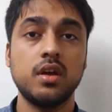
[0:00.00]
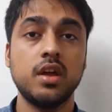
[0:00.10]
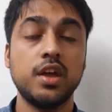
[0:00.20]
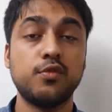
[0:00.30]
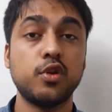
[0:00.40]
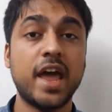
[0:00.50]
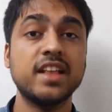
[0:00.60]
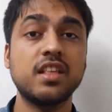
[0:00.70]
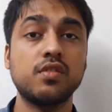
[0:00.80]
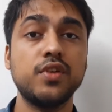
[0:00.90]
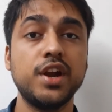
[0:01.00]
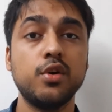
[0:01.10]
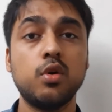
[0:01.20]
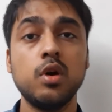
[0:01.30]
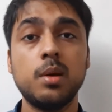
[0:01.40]
If you like this
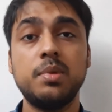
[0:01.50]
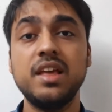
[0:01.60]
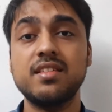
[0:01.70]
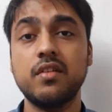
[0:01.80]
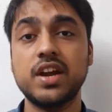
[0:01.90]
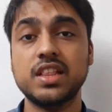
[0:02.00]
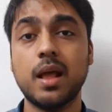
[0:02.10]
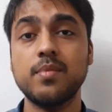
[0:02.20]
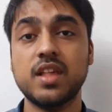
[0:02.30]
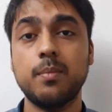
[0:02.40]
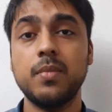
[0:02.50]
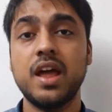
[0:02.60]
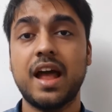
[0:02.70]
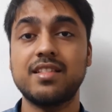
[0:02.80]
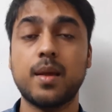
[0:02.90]
video, please give it a thumbs up
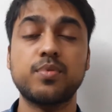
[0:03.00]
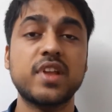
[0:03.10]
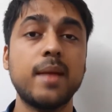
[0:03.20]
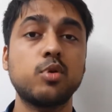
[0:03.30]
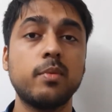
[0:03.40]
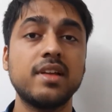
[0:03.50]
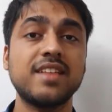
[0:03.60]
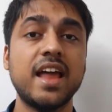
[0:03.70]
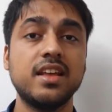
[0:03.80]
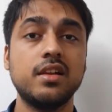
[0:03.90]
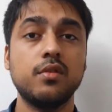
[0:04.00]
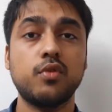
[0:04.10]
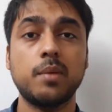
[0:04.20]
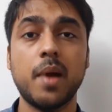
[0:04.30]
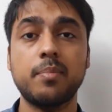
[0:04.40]
and subscribe to my channel
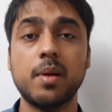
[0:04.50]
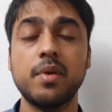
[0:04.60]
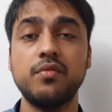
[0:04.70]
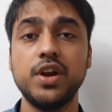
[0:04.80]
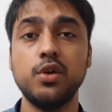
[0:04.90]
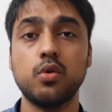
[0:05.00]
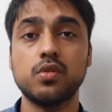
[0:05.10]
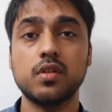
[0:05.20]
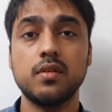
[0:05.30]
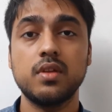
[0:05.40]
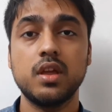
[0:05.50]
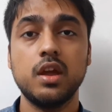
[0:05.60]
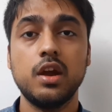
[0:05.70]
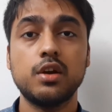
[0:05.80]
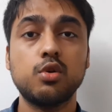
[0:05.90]
for my upcoming videos.
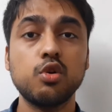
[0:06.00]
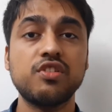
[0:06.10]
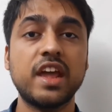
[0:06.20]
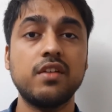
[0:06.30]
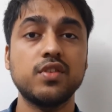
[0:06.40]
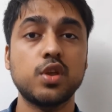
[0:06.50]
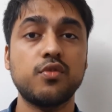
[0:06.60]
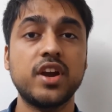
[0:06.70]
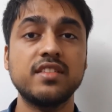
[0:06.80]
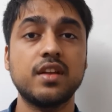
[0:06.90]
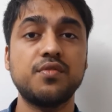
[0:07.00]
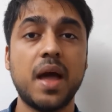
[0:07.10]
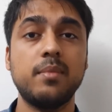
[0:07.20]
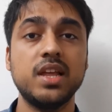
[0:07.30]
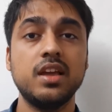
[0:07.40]
Do share it with your friends and
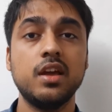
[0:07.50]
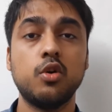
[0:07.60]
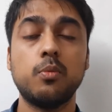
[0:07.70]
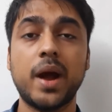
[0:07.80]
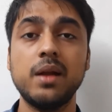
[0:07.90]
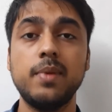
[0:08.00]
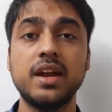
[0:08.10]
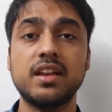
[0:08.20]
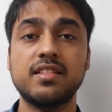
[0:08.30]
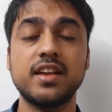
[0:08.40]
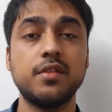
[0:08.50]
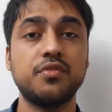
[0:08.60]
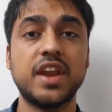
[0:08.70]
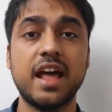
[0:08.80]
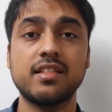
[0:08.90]
family who might be interested in
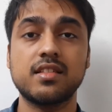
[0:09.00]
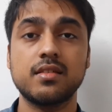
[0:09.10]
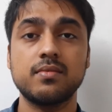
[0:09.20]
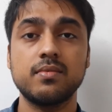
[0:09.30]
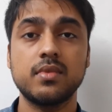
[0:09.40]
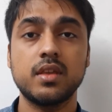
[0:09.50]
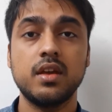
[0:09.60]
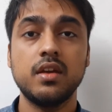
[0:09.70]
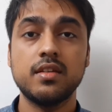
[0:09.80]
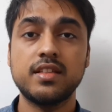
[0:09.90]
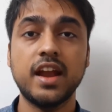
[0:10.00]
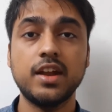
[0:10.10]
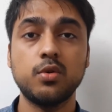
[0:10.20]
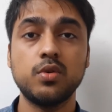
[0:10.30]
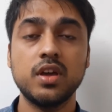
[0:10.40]
finance. Stay
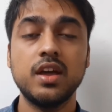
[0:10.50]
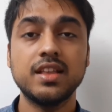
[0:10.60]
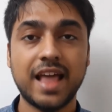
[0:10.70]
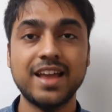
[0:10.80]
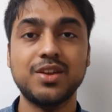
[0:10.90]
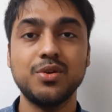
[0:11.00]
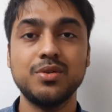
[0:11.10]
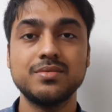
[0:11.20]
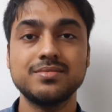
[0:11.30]
tuned. Thank you.